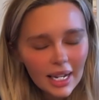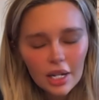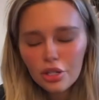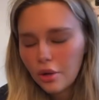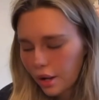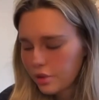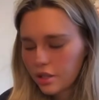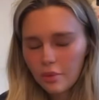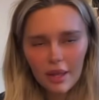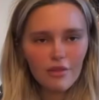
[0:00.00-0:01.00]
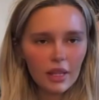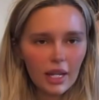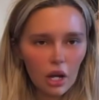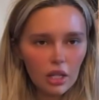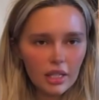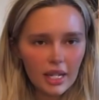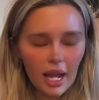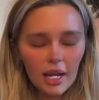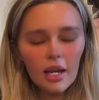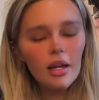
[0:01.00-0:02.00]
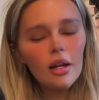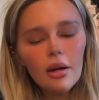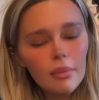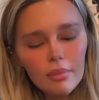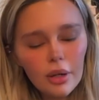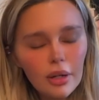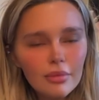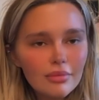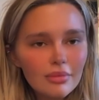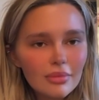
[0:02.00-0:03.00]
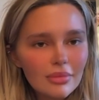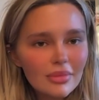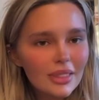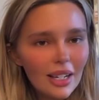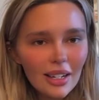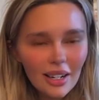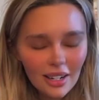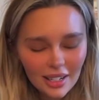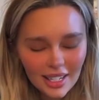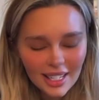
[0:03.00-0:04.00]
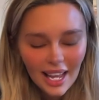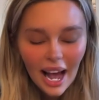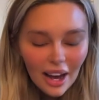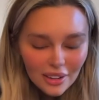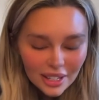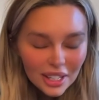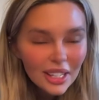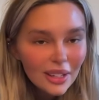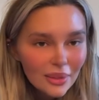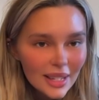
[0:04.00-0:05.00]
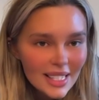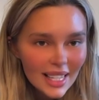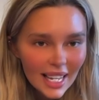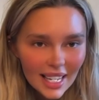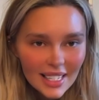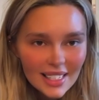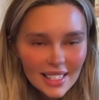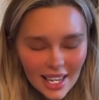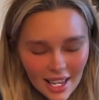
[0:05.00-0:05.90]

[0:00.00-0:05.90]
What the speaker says: Like, I knew I was going to wait for, like, a holiday, but oh, how cute is this?